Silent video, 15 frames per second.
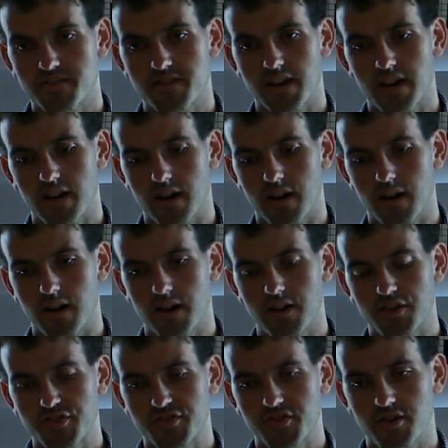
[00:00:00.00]
uh,
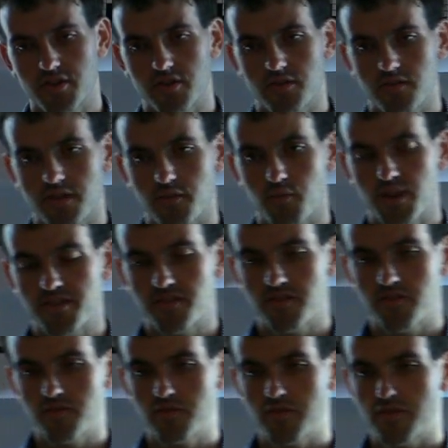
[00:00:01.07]
so whether
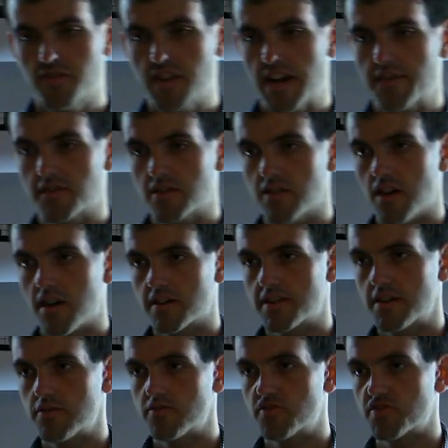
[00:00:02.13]
you could have a clock
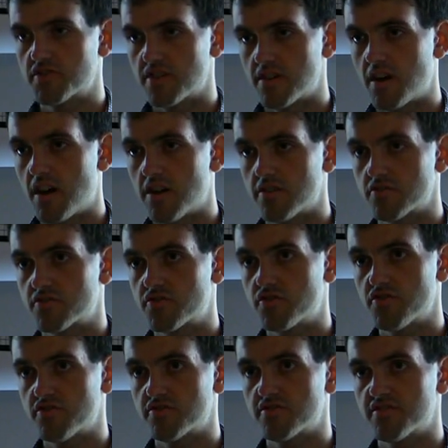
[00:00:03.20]
that was just hard
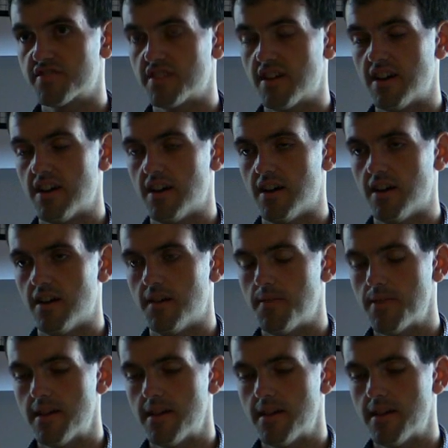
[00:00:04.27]
turns uh,